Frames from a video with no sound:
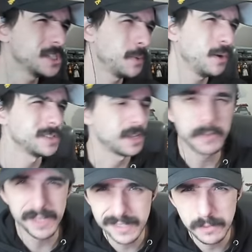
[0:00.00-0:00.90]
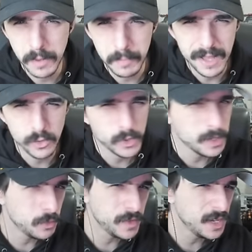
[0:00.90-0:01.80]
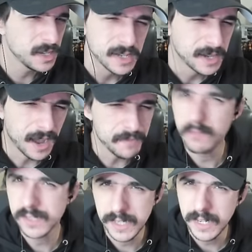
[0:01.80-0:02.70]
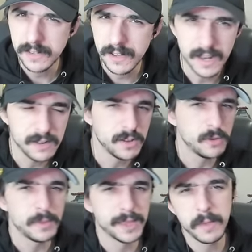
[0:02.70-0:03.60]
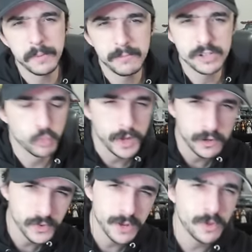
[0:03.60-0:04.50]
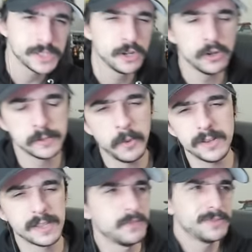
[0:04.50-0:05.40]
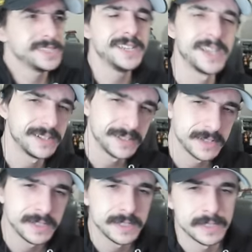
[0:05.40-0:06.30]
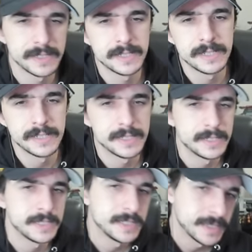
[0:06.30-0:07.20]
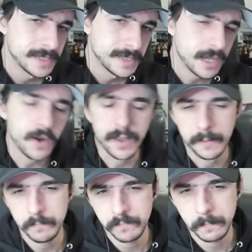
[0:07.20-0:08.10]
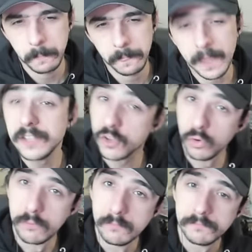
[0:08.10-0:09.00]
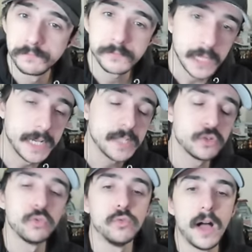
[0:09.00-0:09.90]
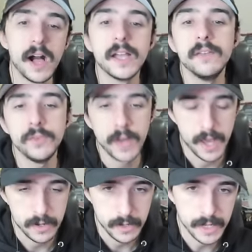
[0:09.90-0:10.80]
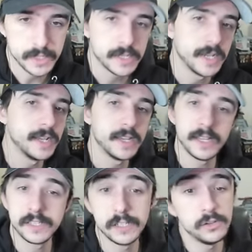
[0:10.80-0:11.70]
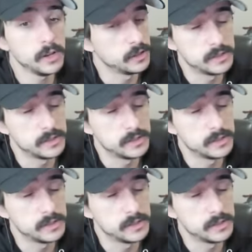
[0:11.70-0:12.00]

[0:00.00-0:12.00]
Pocus? I'm guessing some type of Halloween movie. I've never seen it. I don't know. Like, maybe I'm just weird for not watching Hocus Pocus. I've never seen that. Six, because I make... Okay. It's cool. It is cool. I'll give you that. It's it, it's it's